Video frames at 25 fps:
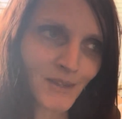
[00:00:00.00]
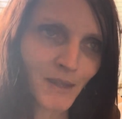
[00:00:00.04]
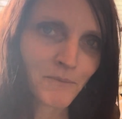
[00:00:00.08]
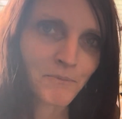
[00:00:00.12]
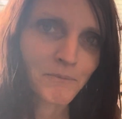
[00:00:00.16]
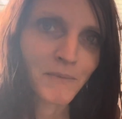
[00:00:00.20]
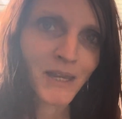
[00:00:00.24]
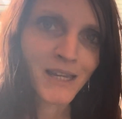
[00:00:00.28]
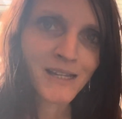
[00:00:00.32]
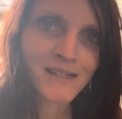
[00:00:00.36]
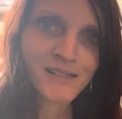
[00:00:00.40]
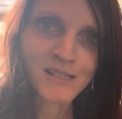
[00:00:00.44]

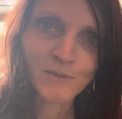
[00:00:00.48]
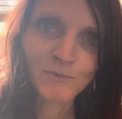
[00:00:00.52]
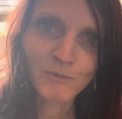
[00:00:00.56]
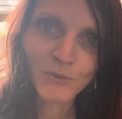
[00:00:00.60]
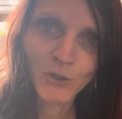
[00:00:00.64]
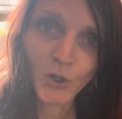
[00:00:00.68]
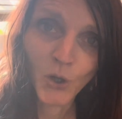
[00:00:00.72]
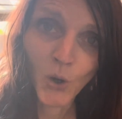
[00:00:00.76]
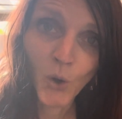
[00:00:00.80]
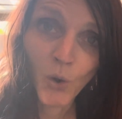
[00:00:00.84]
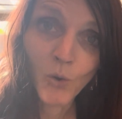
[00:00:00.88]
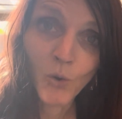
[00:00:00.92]
make
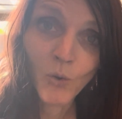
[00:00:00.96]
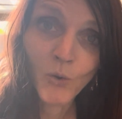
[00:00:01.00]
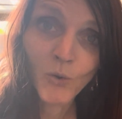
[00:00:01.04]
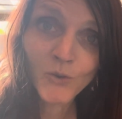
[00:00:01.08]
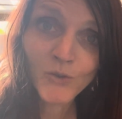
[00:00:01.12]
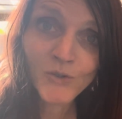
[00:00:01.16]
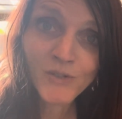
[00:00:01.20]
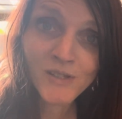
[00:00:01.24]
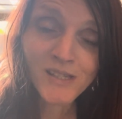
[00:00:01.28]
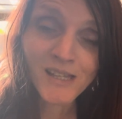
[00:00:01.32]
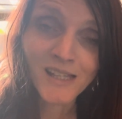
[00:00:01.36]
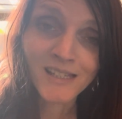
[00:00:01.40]
some
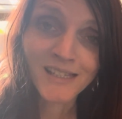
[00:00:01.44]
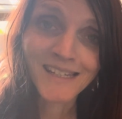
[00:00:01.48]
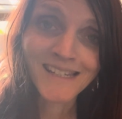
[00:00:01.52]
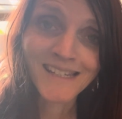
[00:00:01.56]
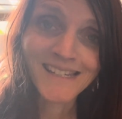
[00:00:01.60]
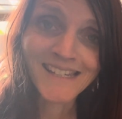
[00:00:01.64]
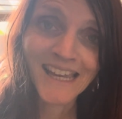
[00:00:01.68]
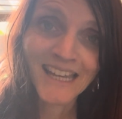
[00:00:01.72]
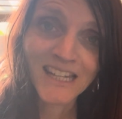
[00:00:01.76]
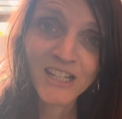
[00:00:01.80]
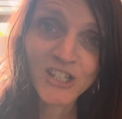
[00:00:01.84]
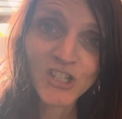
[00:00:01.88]
goals and
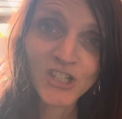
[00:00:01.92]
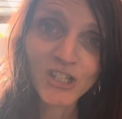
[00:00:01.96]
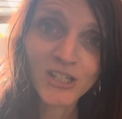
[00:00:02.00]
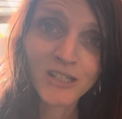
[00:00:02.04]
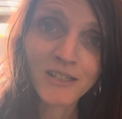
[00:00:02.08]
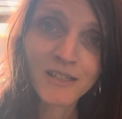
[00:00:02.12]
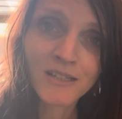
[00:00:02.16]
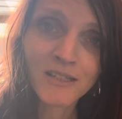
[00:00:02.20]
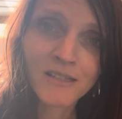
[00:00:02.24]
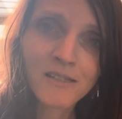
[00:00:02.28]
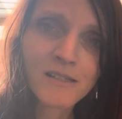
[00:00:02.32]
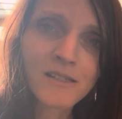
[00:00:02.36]

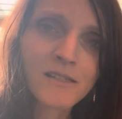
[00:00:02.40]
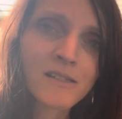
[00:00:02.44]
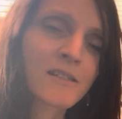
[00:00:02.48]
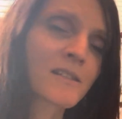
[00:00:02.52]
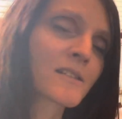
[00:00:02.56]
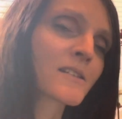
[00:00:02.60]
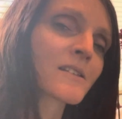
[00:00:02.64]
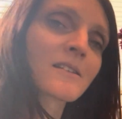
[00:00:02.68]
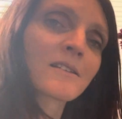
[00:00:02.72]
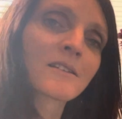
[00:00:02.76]
intentions.